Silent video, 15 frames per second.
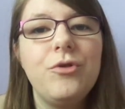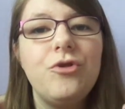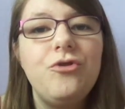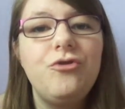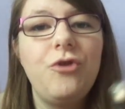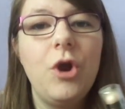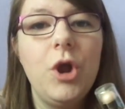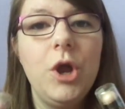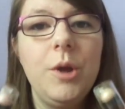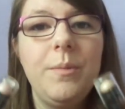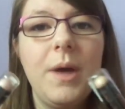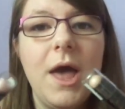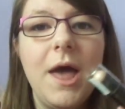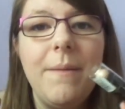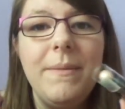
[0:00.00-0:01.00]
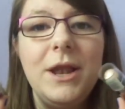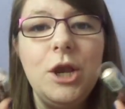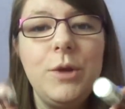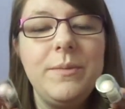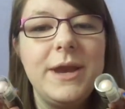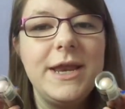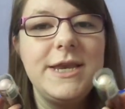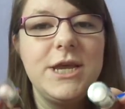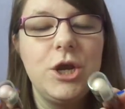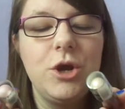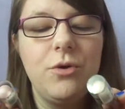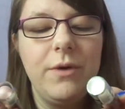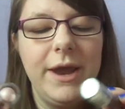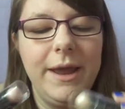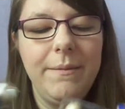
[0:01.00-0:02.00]
Strobe illuminating
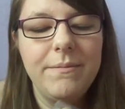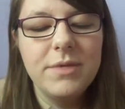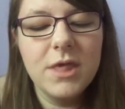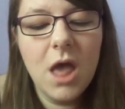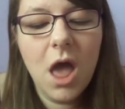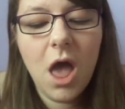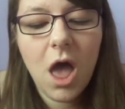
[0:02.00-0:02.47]
creams.